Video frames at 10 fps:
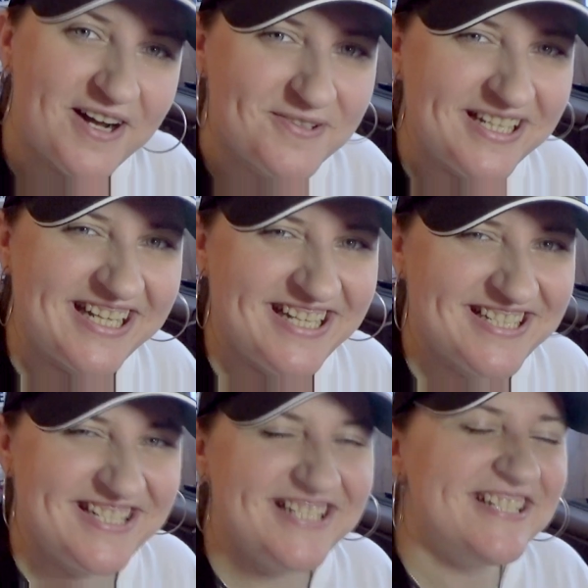Alright
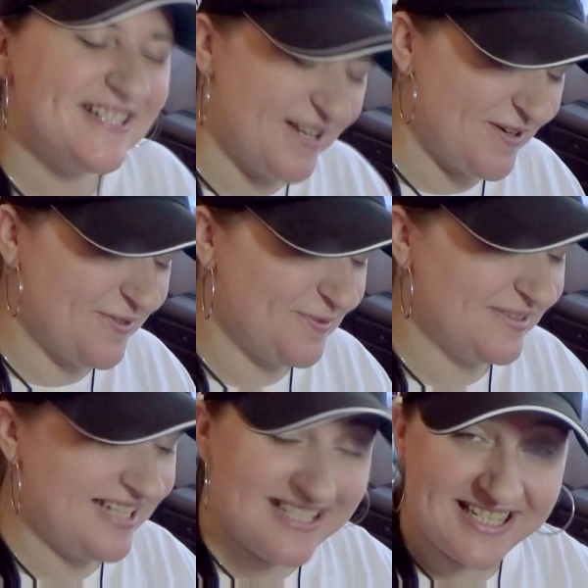guys, so
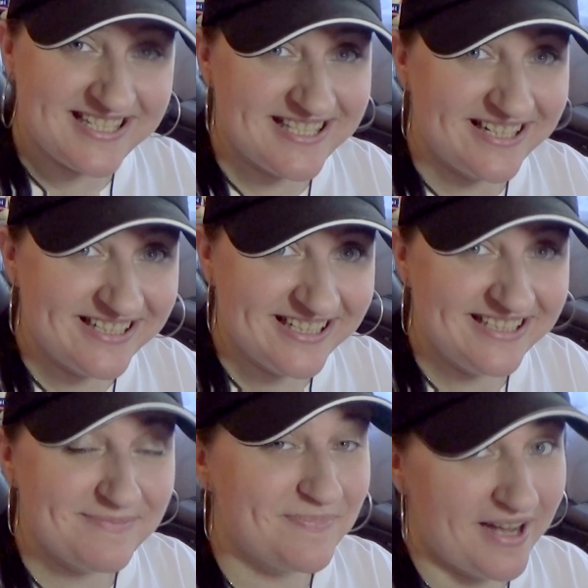let's get
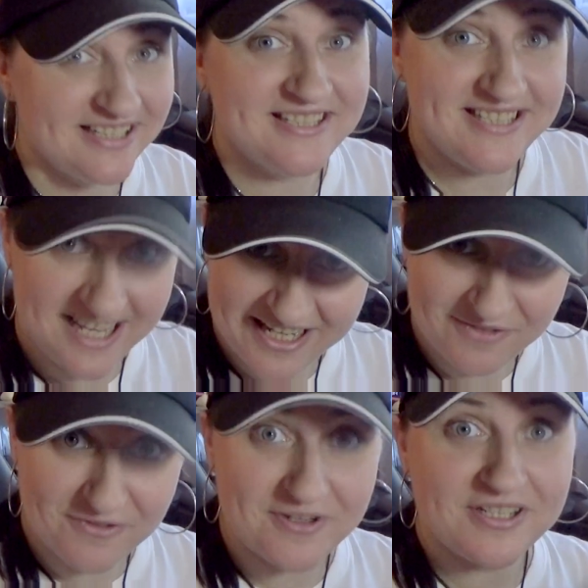started, but today
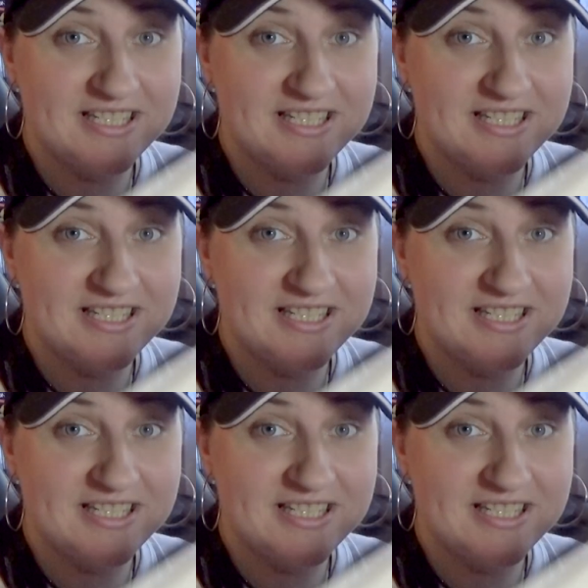for